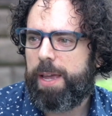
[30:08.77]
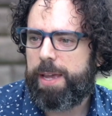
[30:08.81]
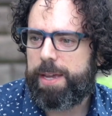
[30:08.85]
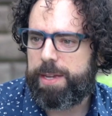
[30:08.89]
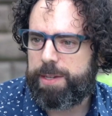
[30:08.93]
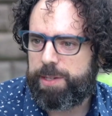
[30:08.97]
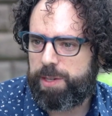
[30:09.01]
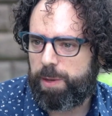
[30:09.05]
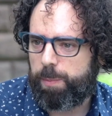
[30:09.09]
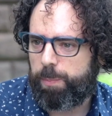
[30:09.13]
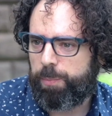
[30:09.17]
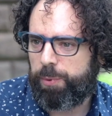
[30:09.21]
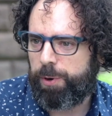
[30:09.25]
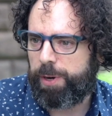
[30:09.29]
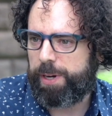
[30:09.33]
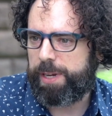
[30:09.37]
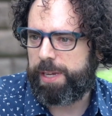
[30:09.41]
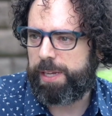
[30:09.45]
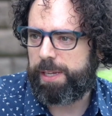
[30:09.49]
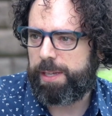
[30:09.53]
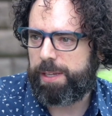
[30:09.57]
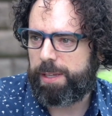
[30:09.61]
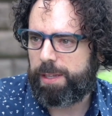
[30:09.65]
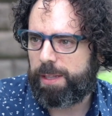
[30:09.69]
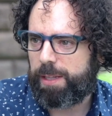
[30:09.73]
is it
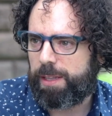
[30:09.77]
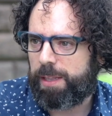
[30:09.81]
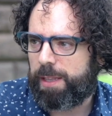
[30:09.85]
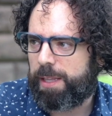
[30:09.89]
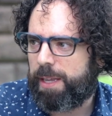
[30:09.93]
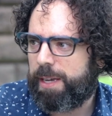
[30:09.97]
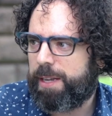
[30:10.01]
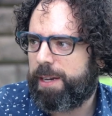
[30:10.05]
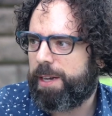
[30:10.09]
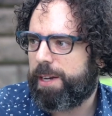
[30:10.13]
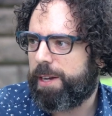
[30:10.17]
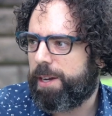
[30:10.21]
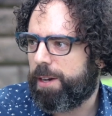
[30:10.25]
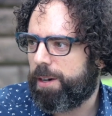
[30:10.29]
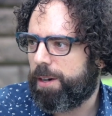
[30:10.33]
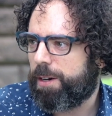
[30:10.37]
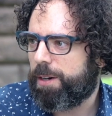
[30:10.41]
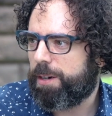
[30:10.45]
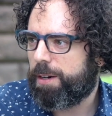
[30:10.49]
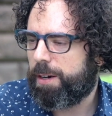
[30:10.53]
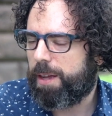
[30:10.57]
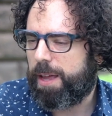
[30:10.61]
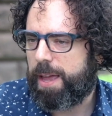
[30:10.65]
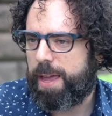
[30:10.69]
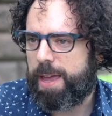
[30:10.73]
pretty
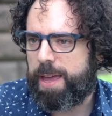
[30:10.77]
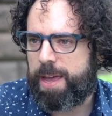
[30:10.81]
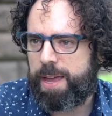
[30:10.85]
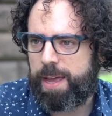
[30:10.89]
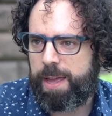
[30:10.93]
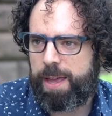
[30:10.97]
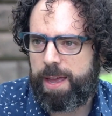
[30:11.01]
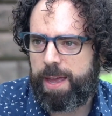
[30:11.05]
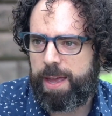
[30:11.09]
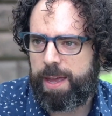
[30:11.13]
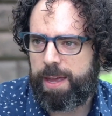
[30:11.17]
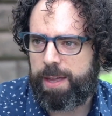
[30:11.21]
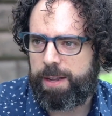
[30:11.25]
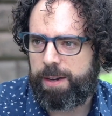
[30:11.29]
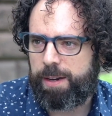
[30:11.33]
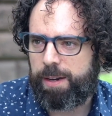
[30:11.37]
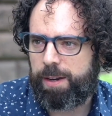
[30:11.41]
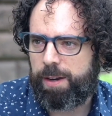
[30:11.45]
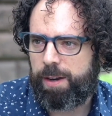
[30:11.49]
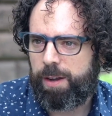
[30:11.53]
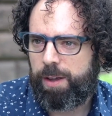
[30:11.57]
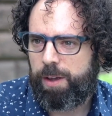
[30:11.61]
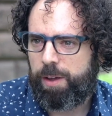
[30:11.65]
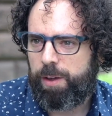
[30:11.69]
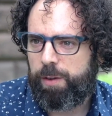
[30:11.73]
linear
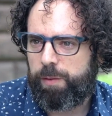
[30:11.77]
and